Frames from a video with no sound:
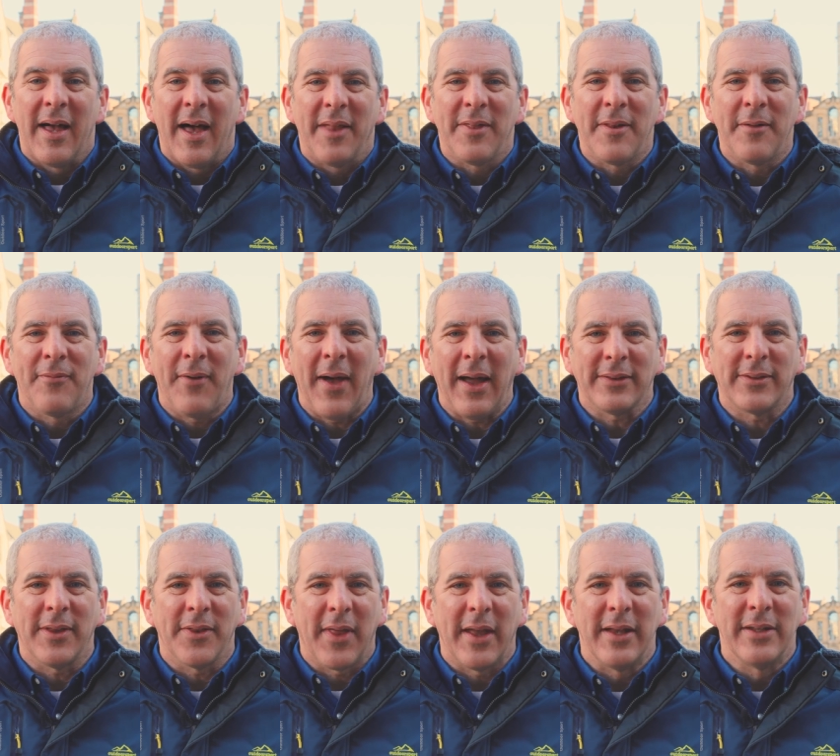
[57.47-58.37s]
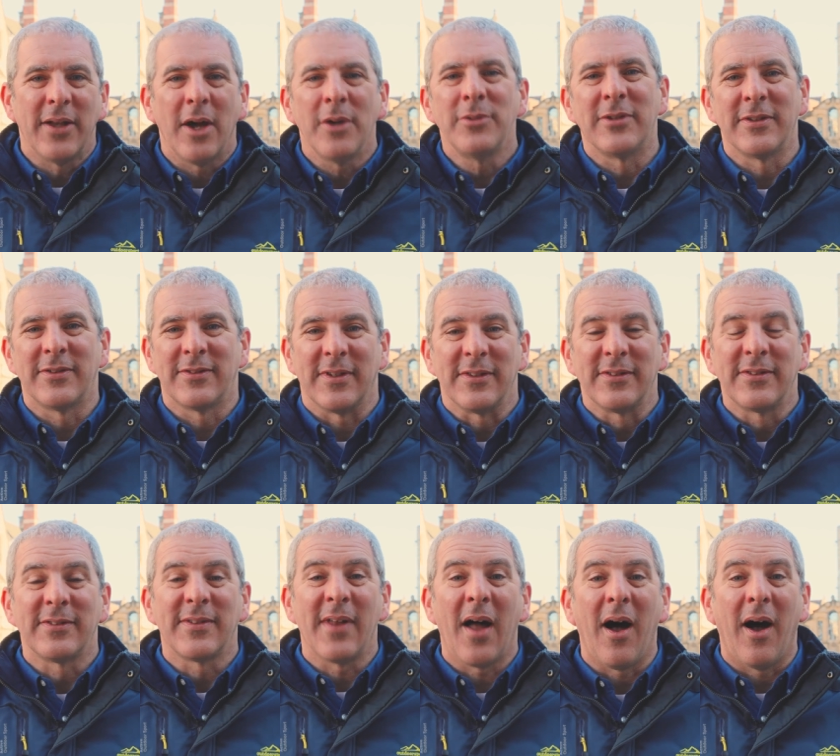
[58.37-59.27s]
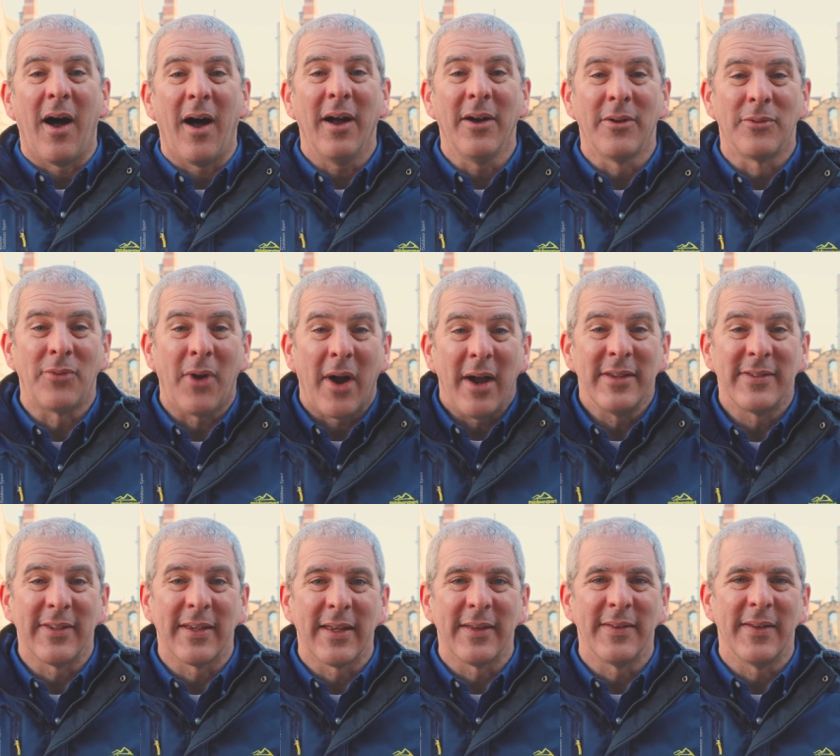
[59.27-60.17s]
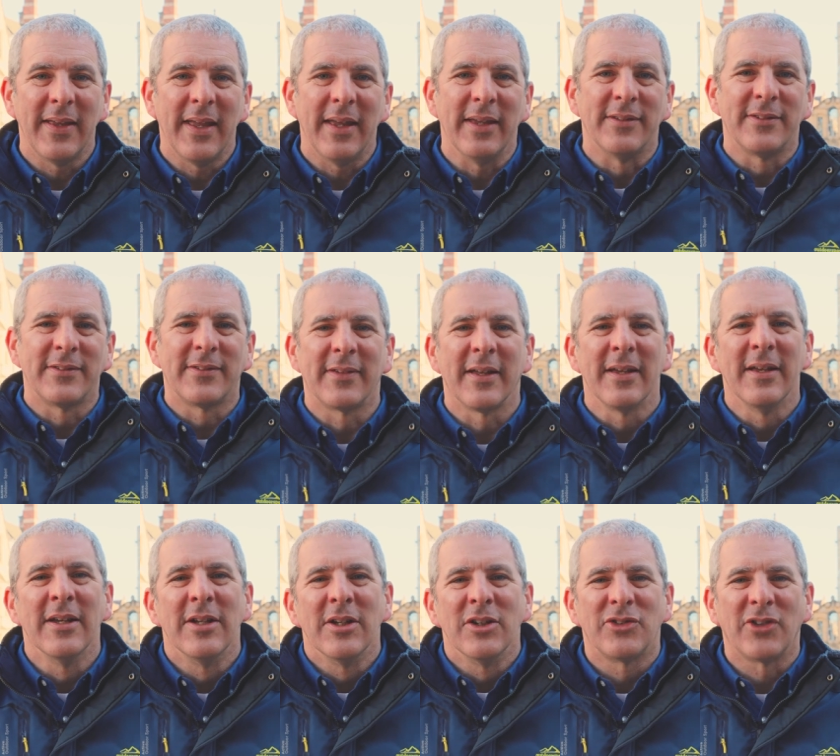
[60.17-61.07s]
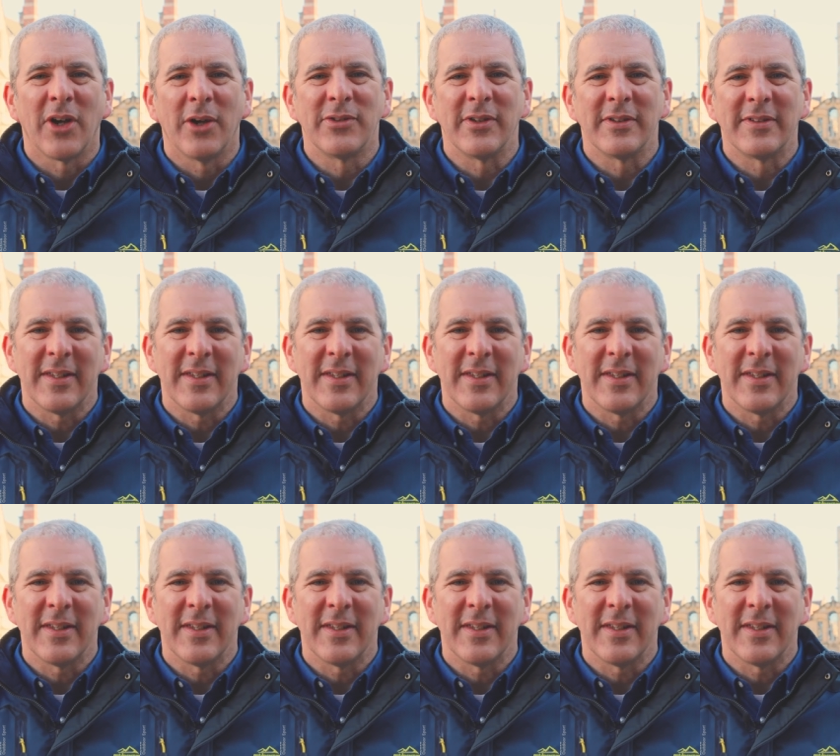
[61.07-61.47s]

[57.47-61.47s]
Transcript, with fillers: and the fact that they noticed a star rising in the east shows a